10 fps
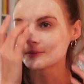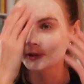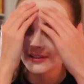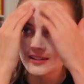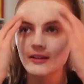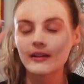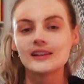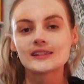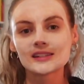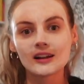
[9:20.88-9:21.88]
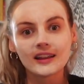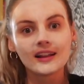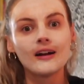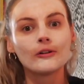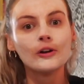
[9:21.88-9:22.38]
because what it's doing is
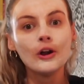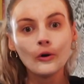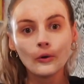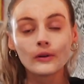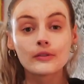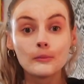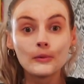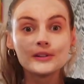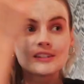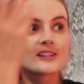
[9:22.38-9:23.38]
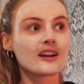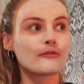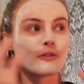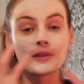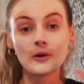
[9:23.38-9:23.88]
sucking out all of the moisture
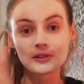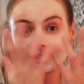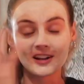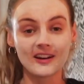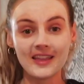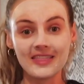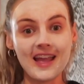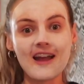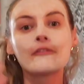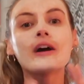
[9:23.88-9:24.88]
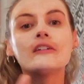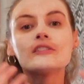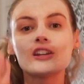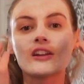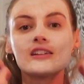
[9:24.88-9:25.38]
from the oxygen like in the air
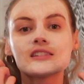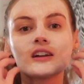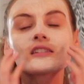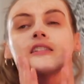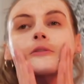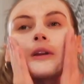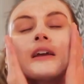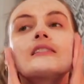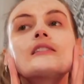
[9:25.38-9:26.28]
around you, and it sucks it all in.